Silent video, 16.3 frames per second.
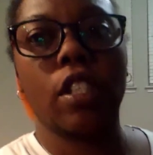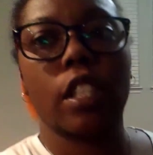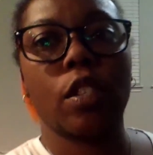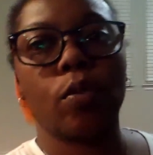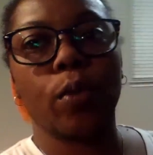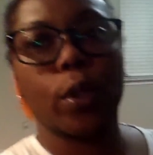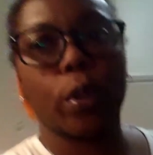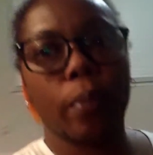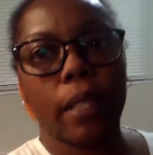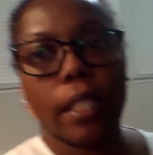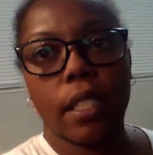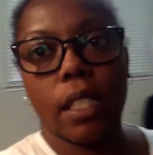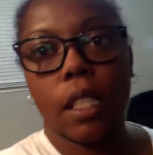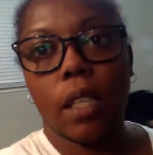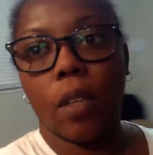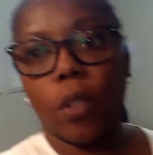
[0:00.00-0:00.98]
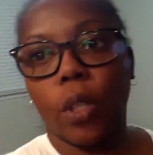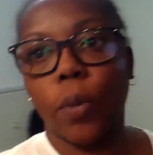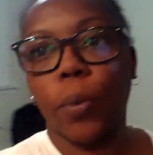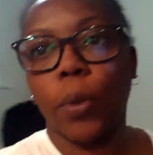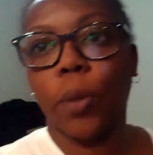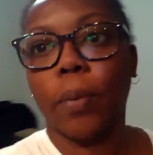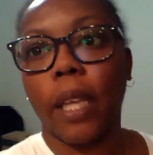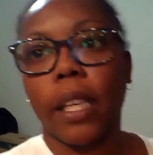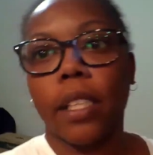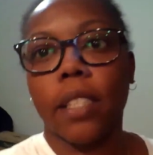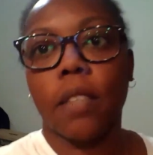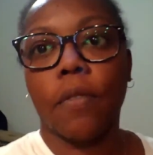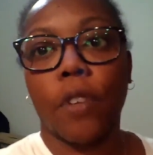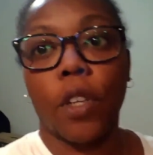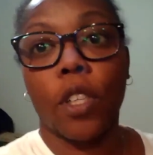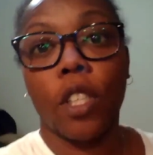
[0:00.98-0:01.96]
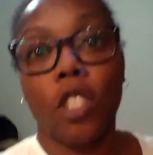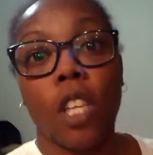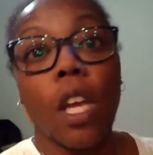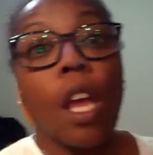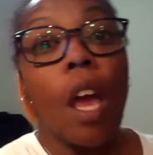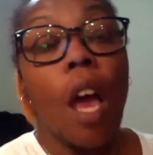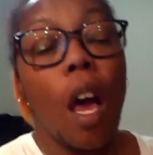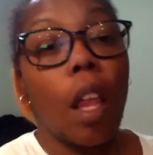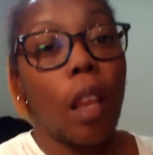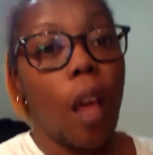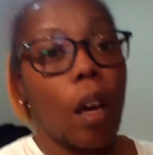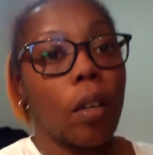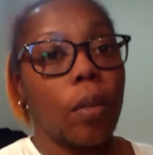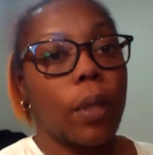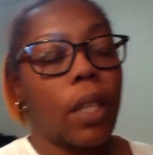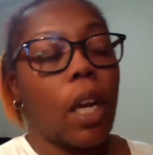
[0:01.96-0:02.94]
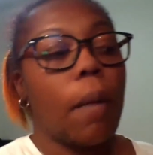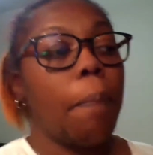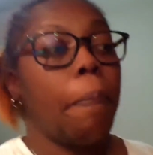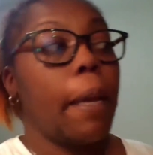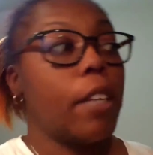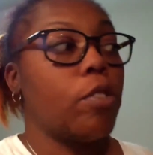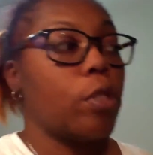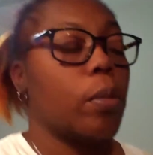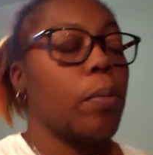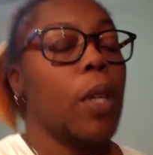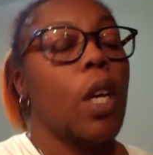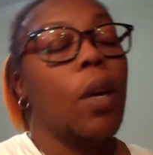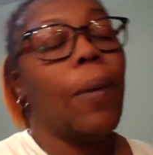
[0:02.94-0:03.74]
This room is the only room that isn't furnished along with our bedroom.